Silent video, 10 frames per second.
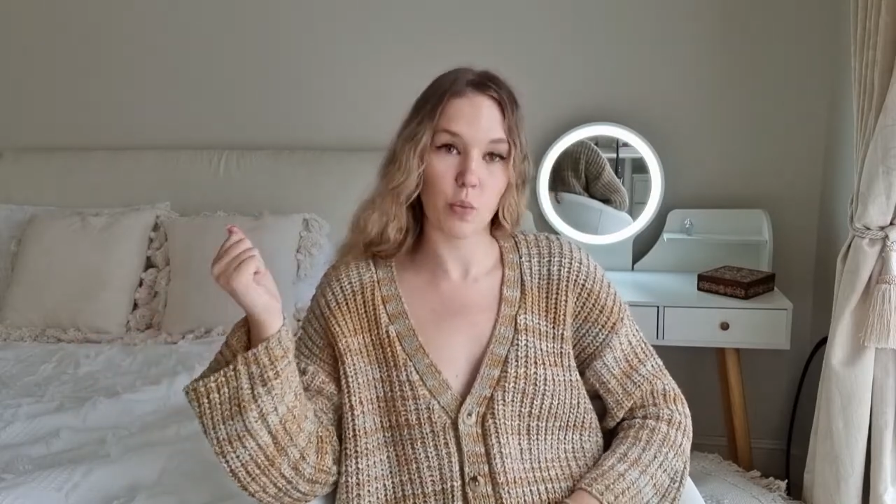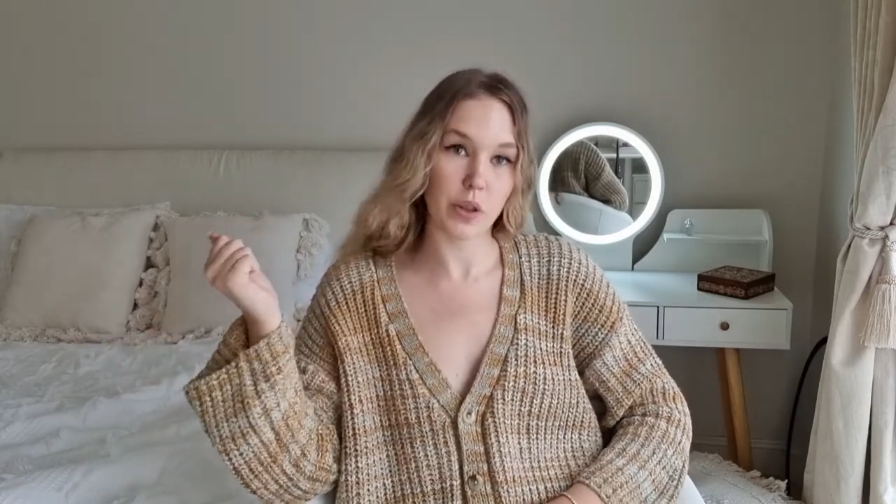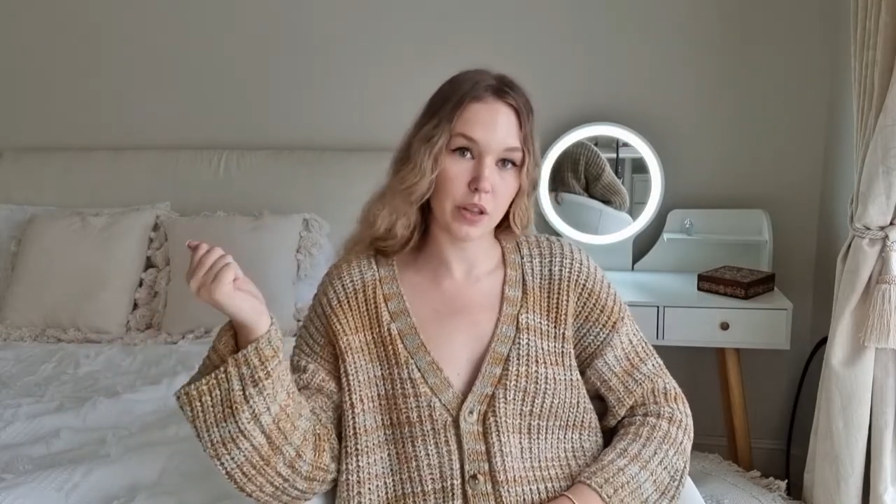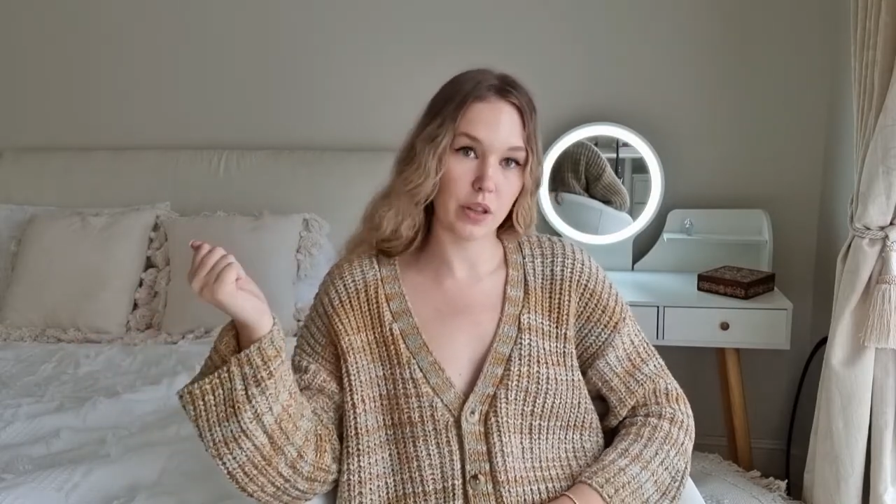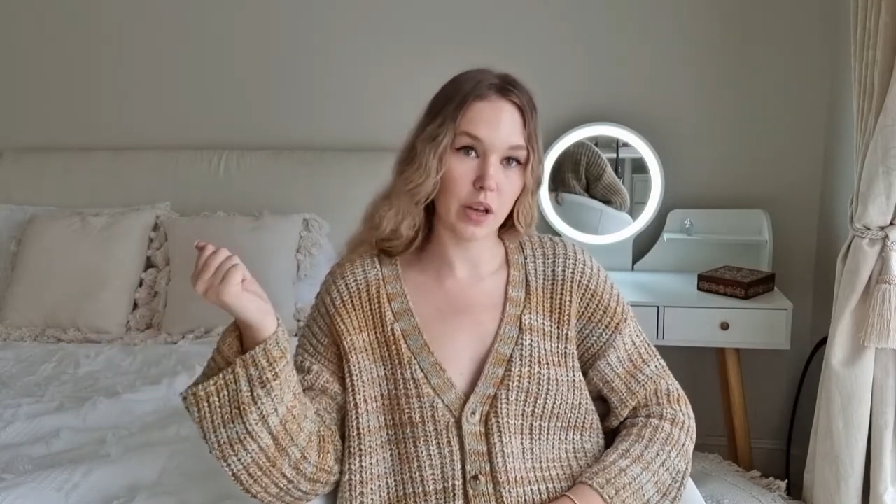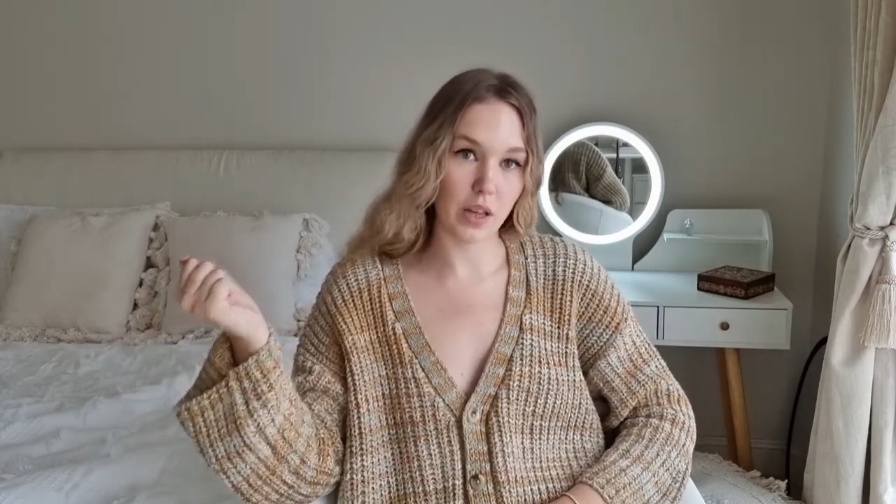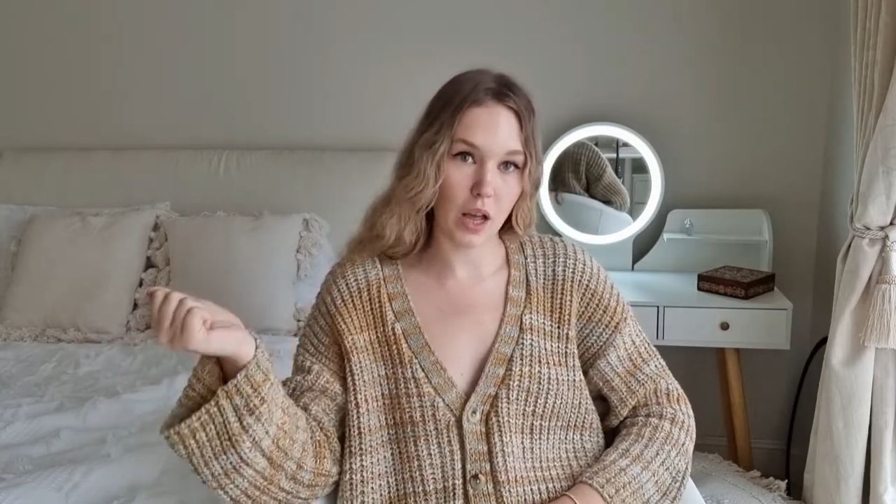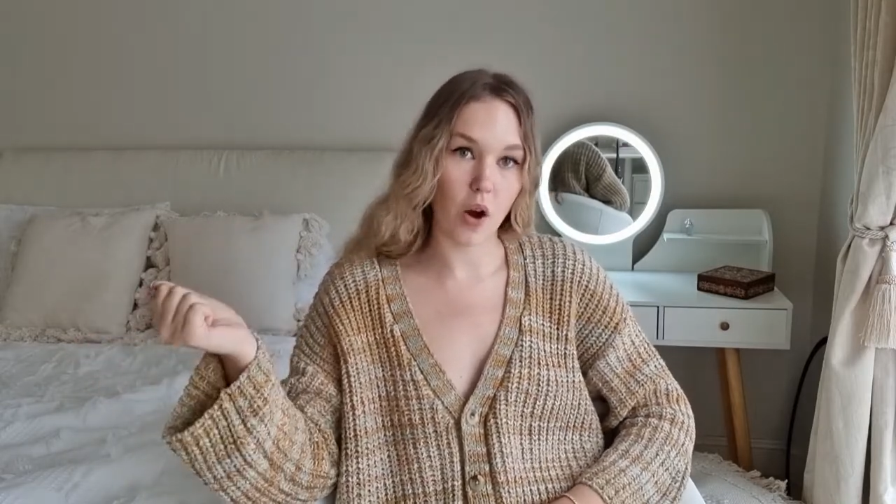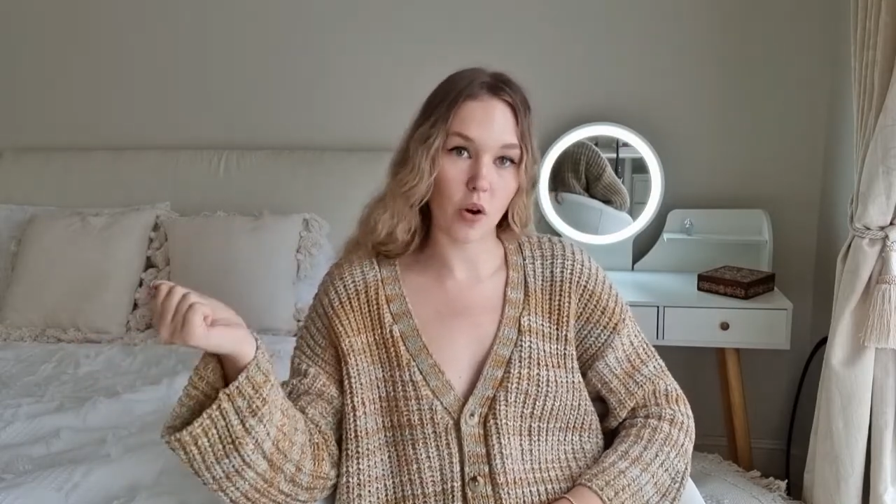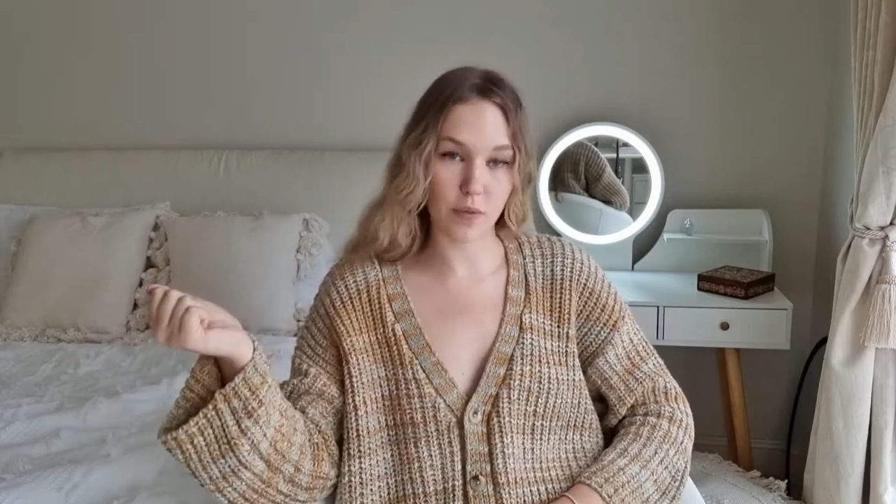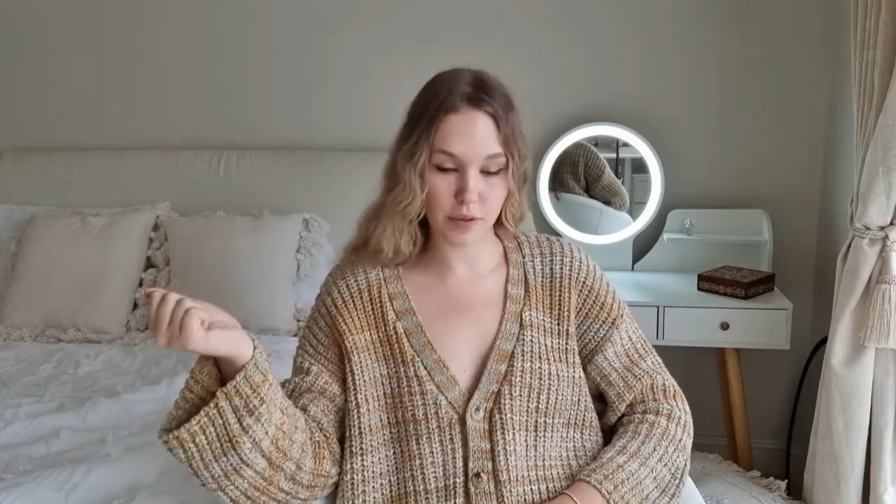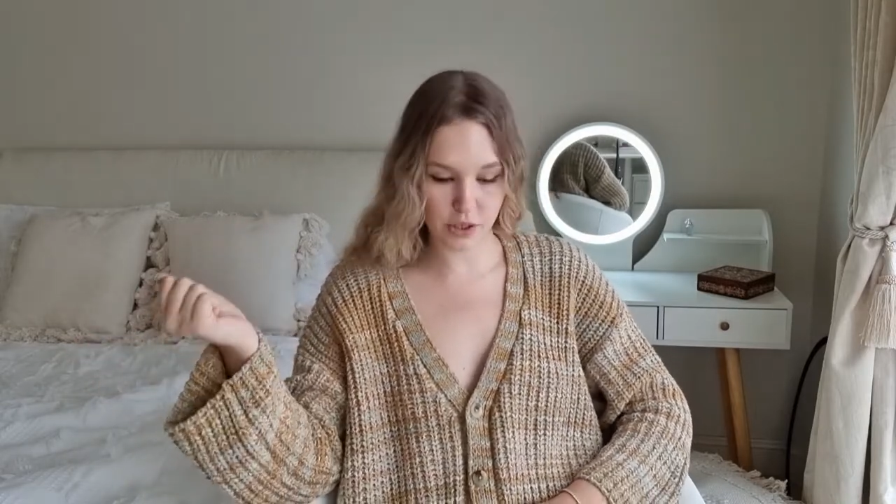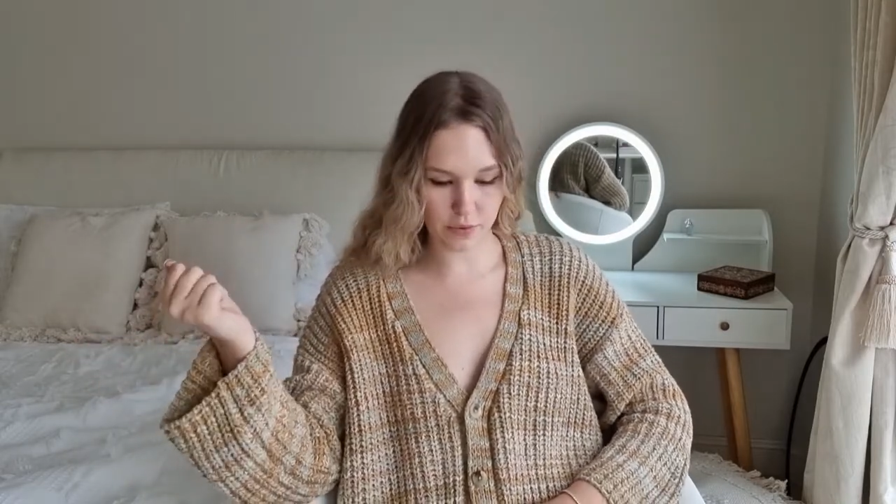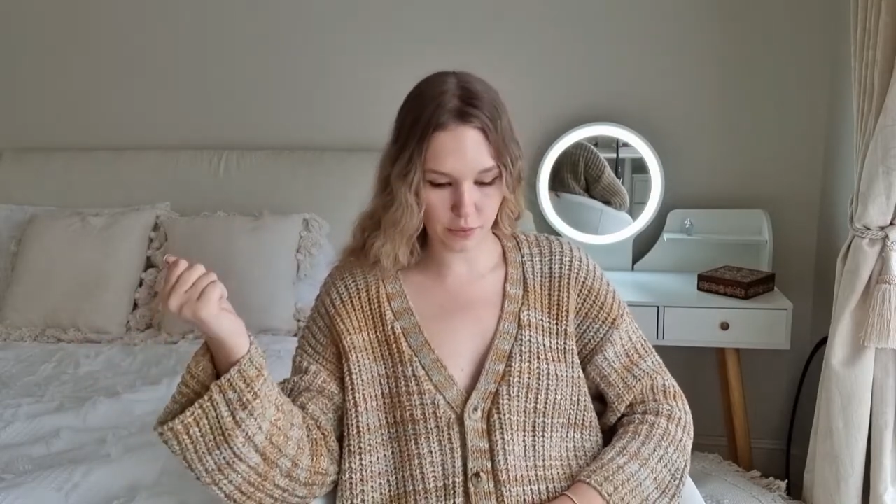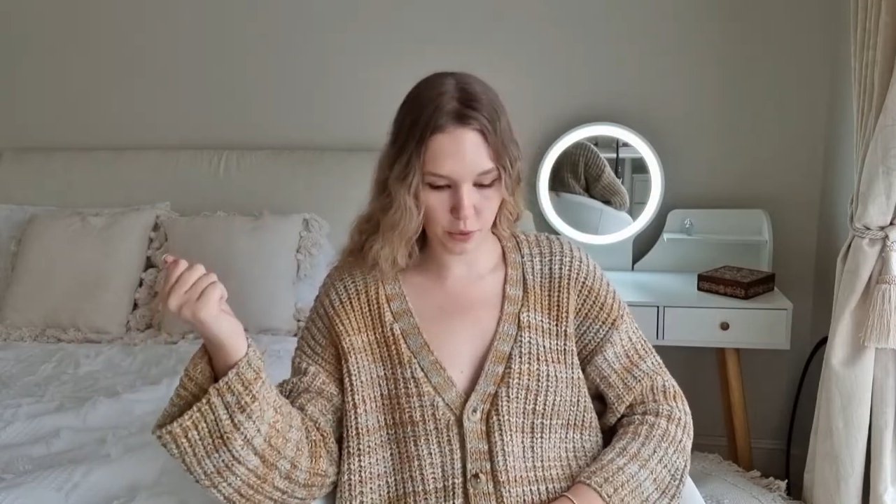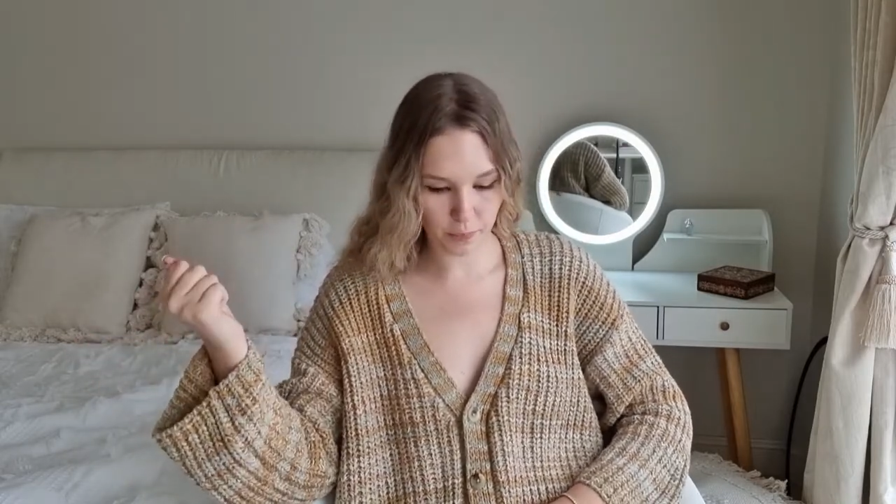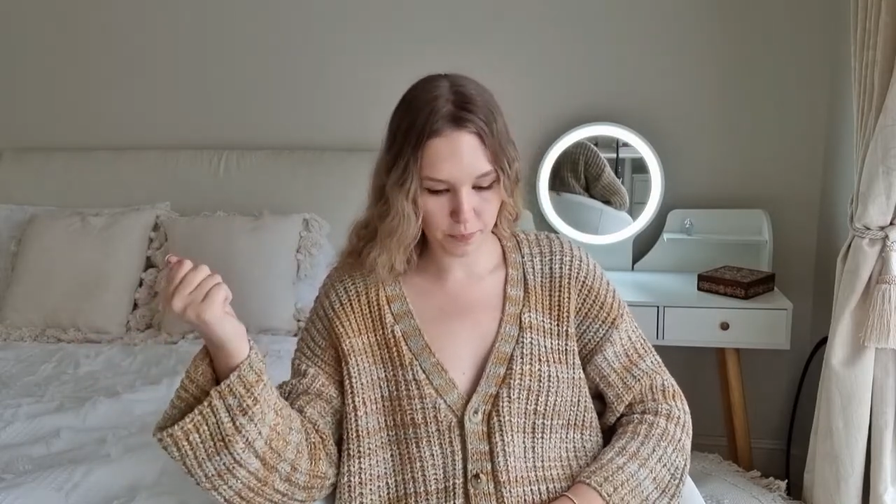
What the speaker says: within an hour of interview.